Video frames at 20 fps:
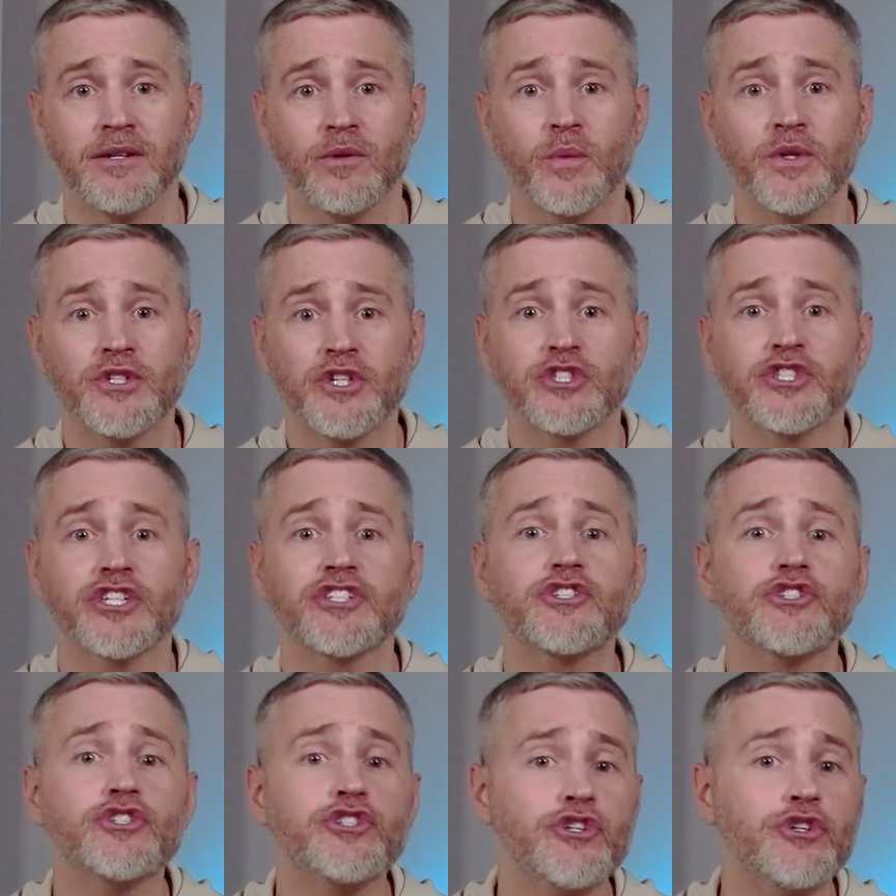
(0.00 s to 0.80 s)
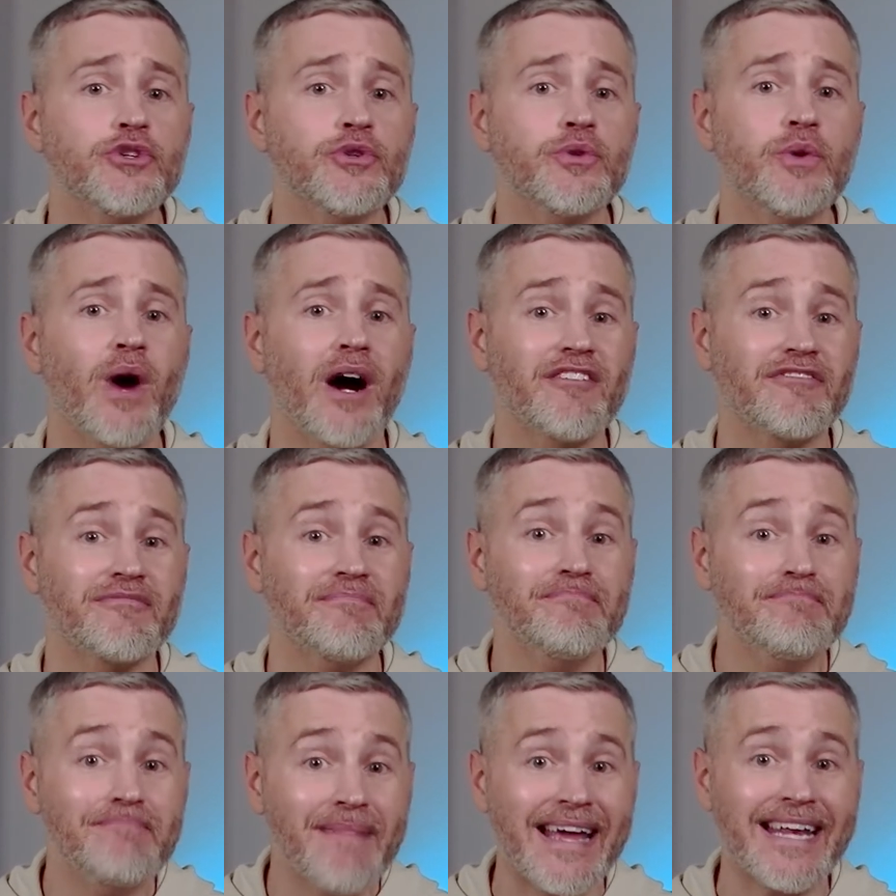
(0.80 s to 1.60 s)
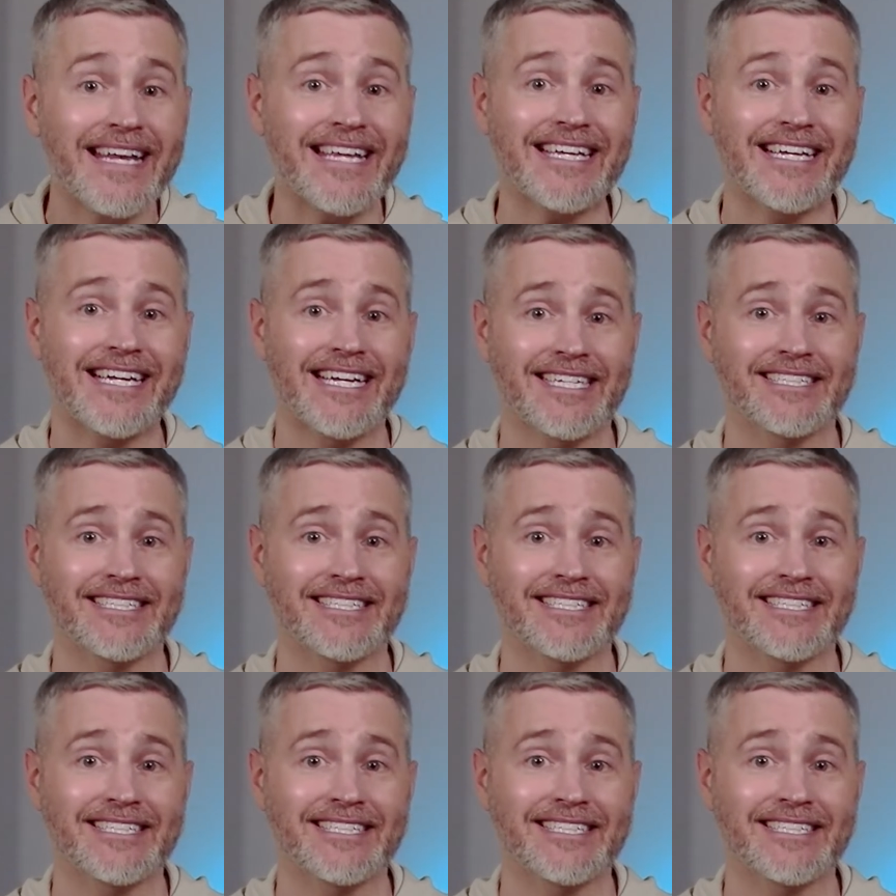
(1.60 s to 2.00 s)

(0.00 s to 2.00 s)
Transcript: which are just two of many